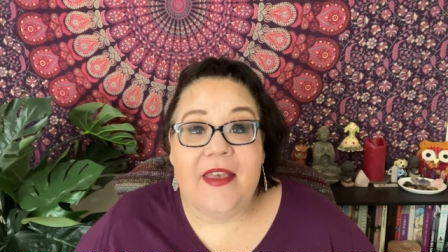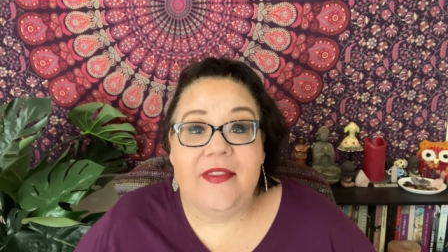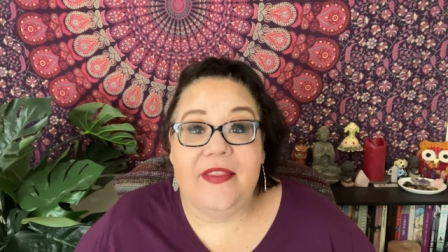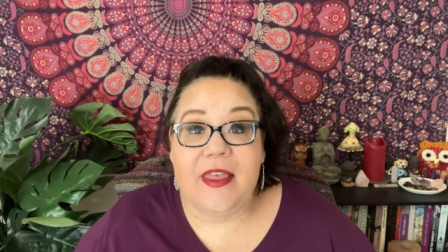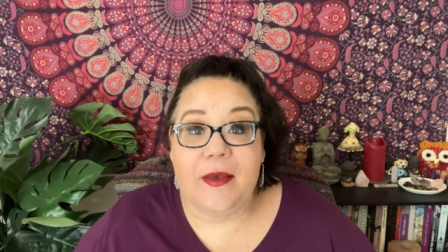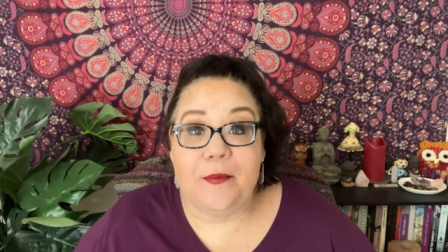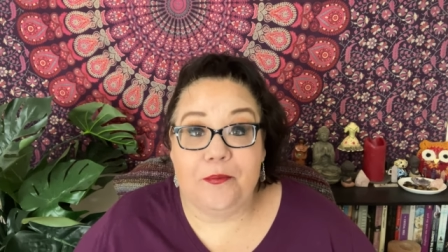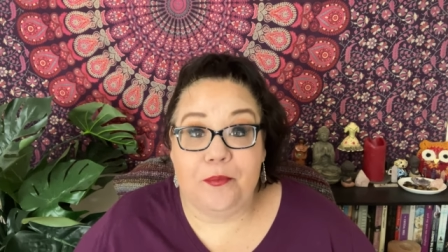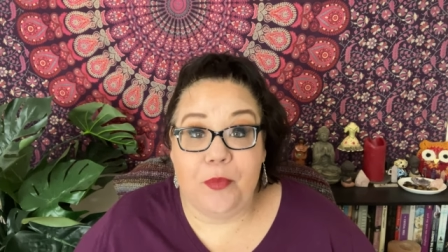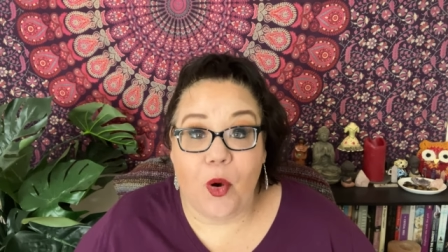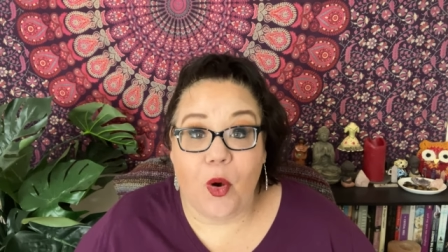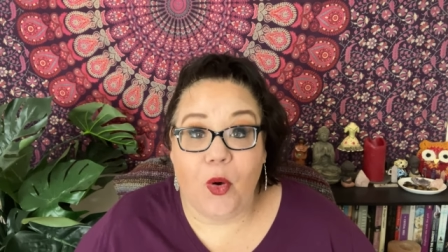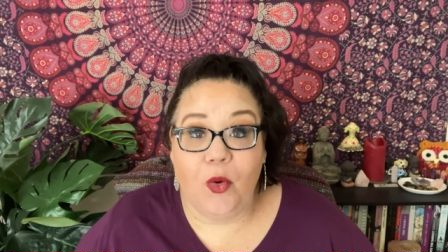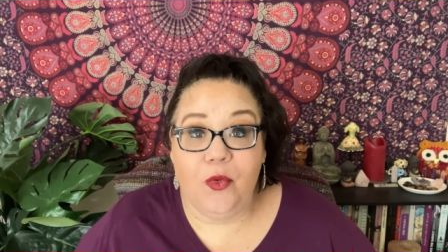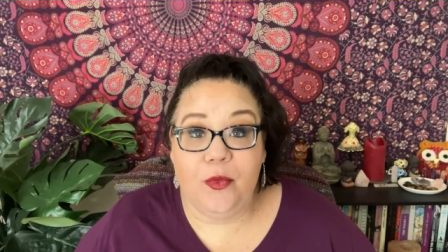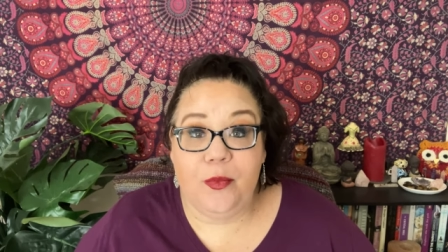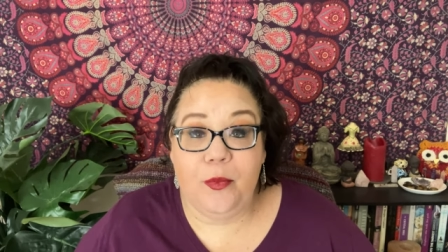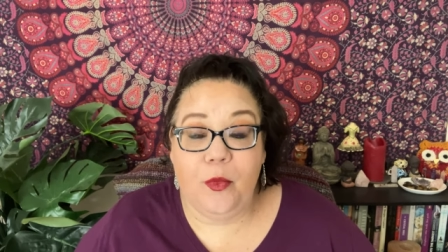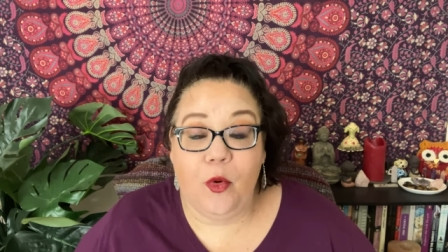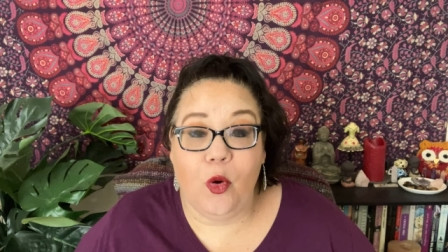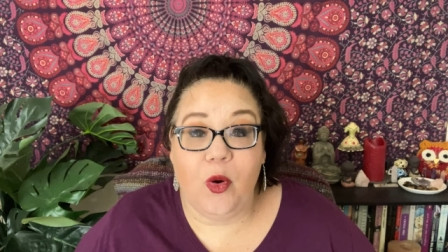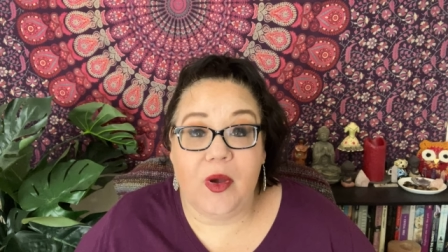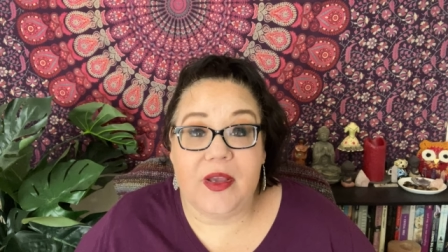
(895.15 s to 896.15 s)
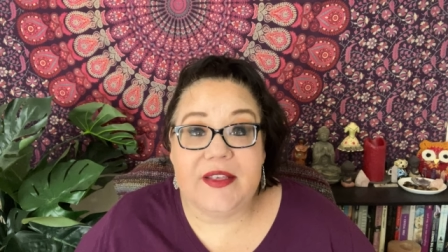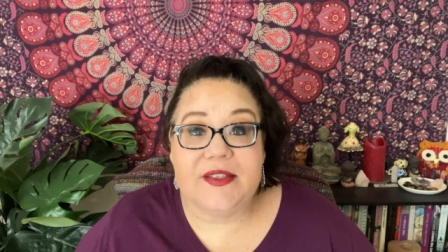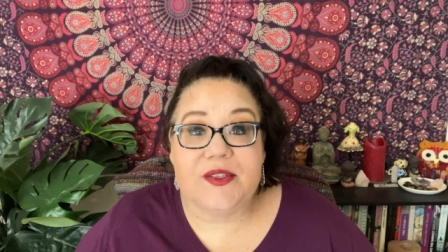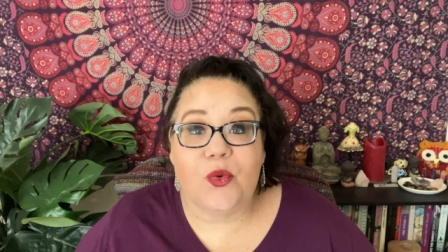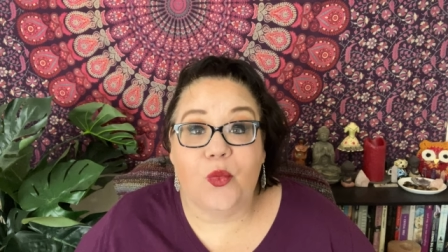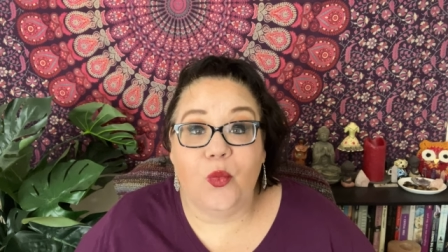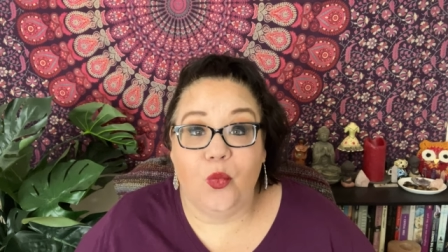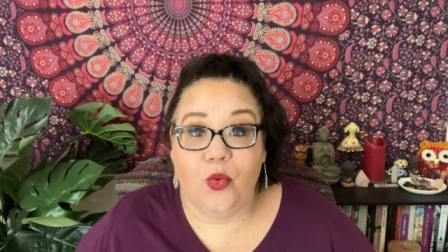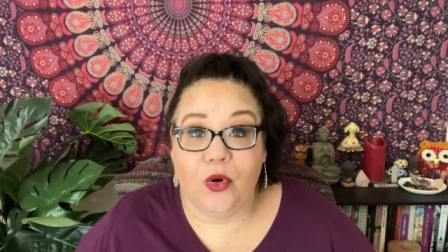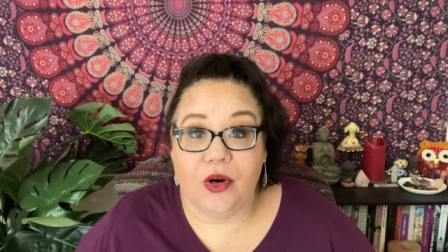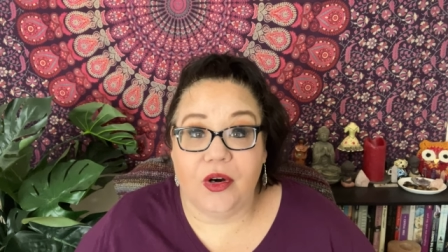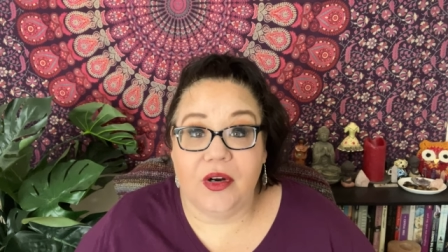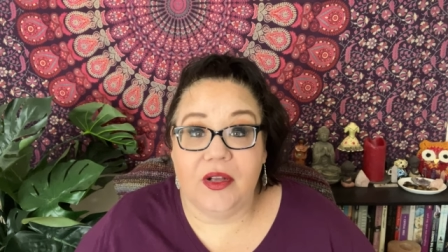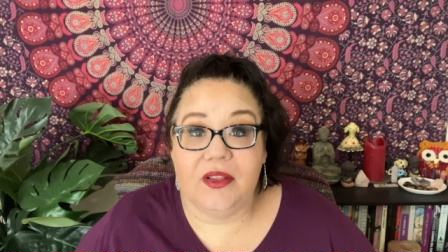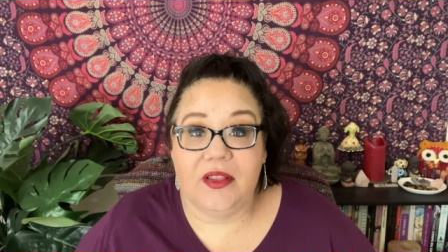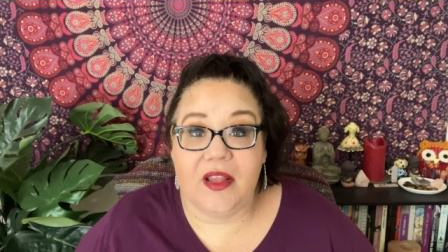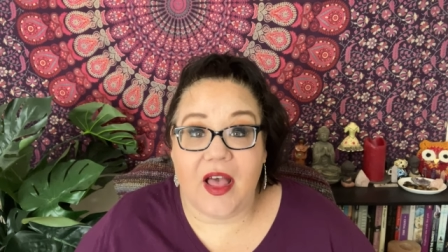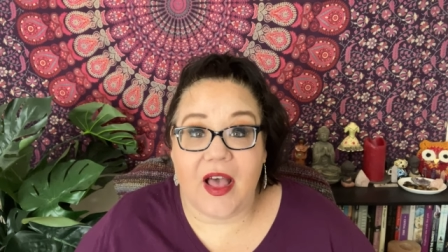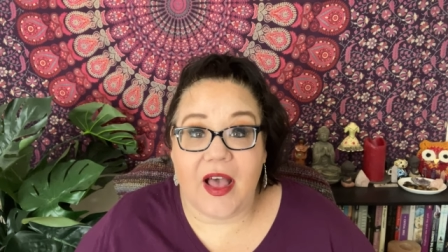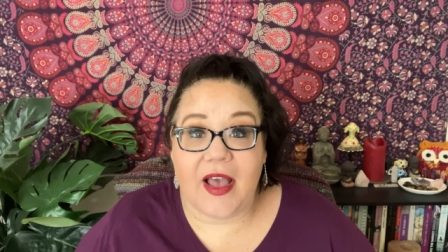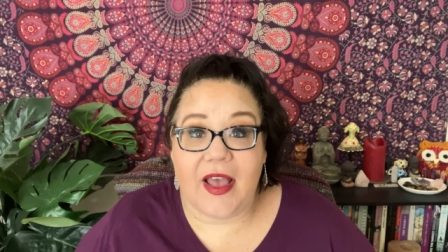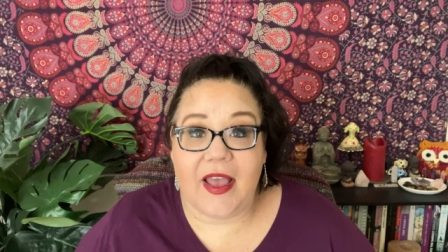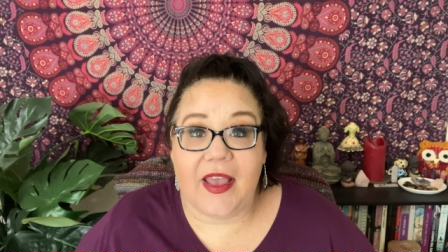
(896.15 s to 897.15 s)
that both boys were
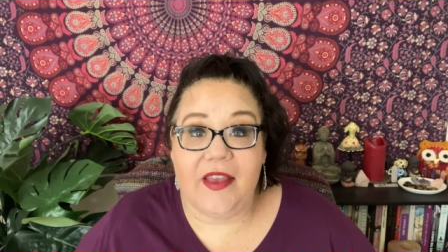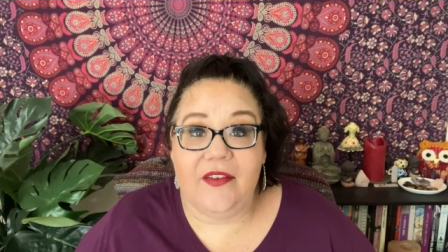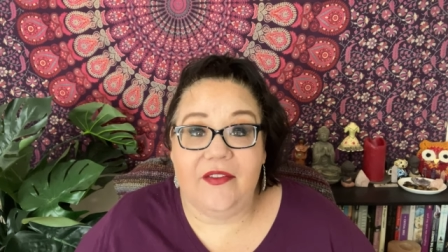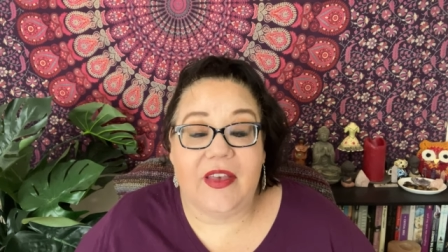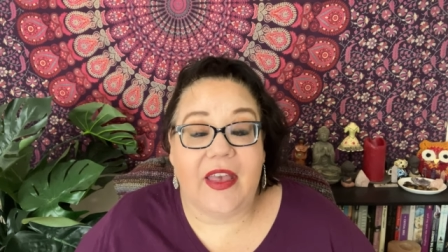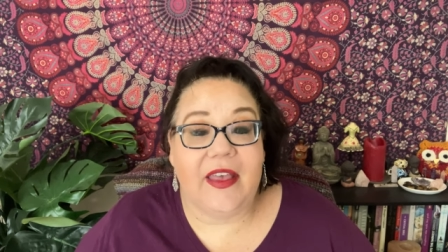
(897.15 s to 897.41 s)
alive